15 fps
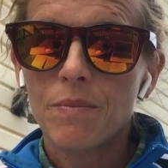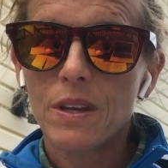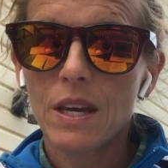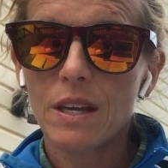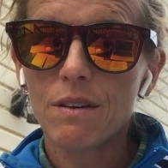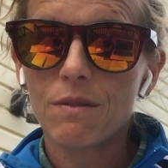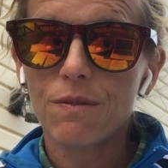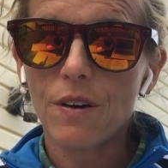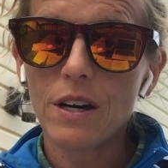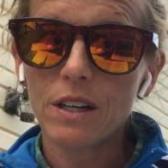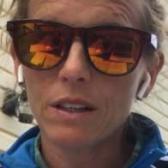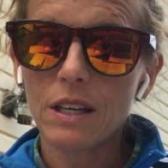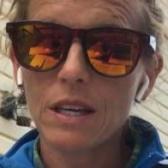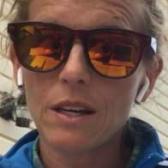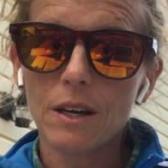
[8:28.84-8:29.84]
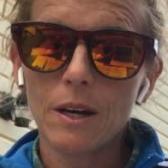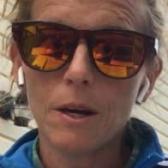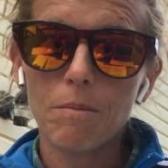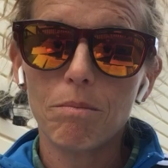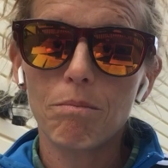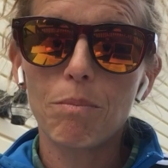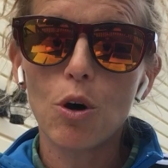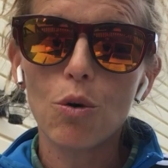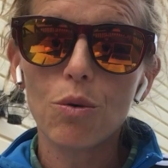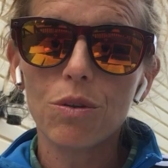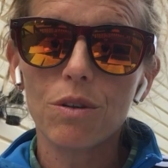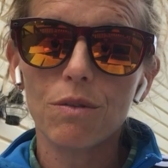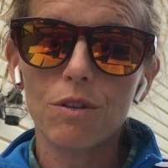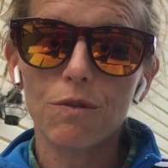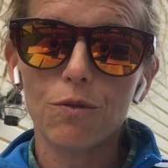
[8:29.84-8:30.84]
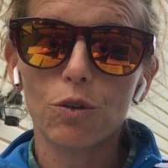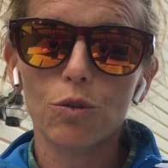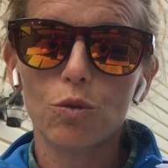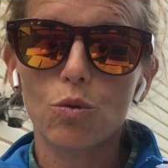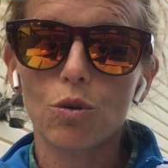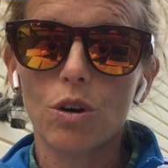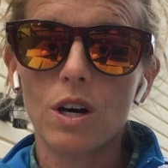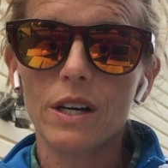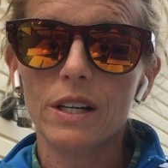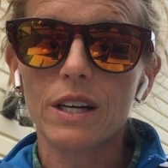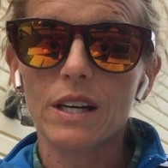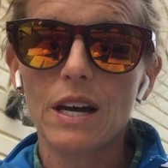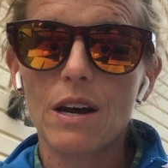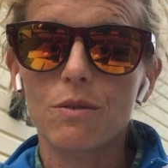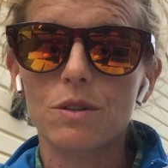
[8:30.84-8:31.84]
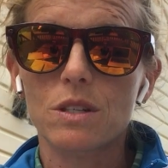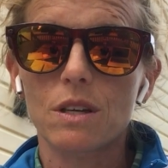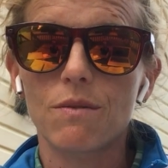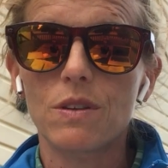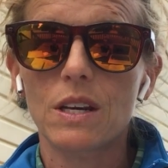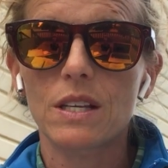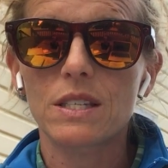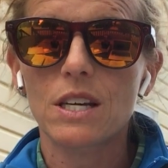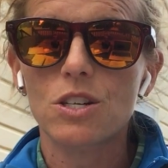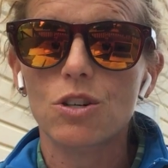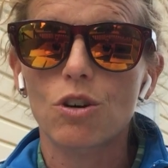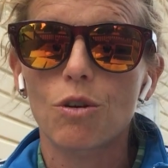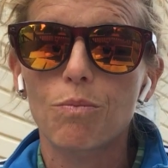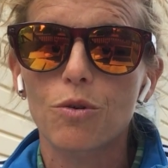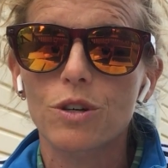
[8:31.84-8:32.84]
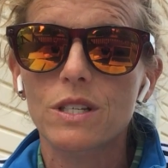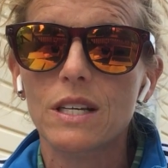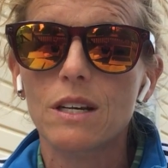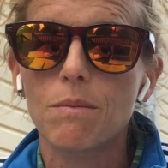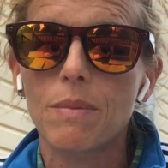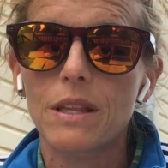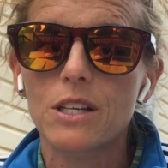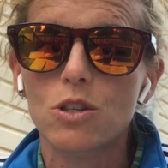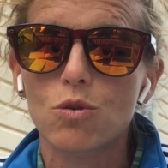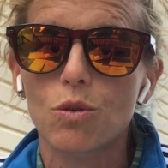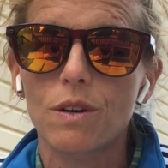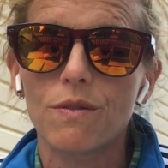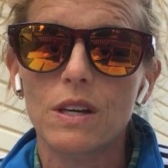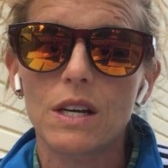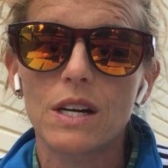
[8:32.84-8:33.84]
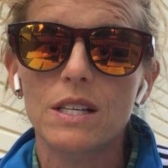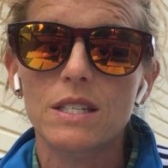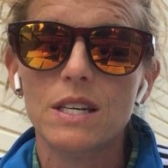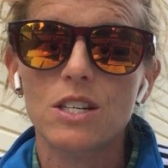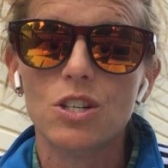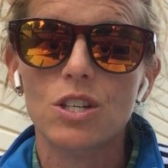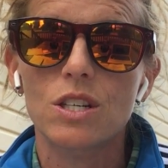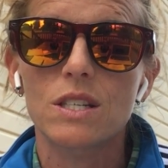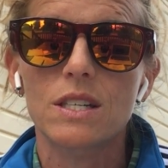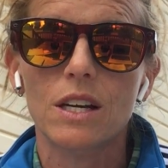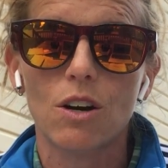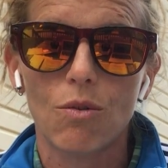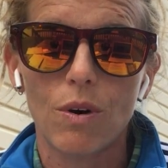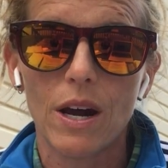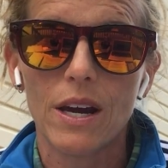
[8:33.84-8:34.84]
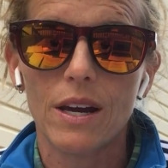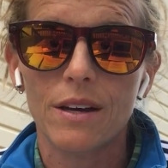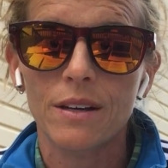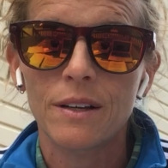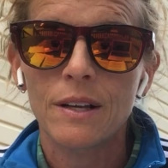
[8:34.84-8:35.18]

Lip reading: And finally, both of the fuller Quranic accounts of the Annunciation are preceded by the story of the Annunciation to Zechariah,